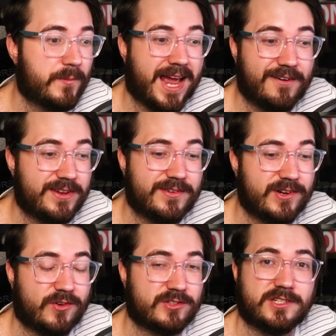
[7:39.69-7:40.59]
We haven't even
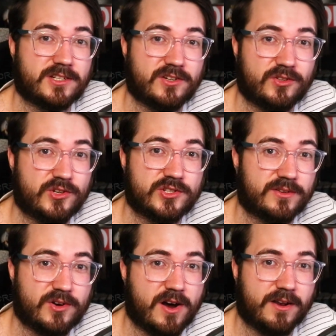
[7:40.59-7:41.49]
gone to the conclusion
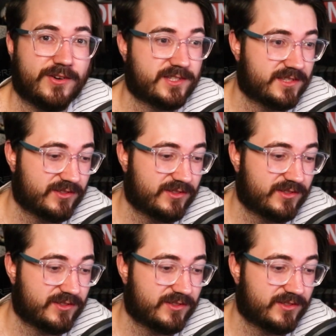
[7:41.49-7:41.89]
of Kaido versus